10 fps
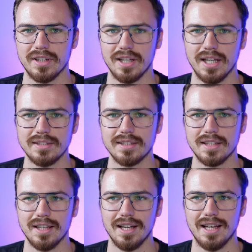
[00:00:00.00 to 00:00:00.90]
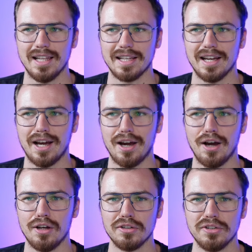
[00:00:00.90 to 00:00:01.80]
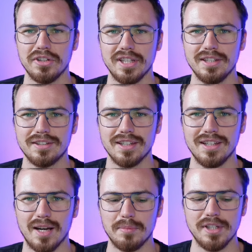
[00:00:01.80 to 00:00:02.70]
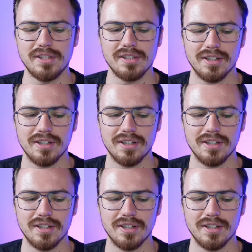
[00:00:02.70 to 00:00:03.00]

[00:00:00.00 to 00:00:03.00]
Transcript: Is it like how how long do you need uh, up there?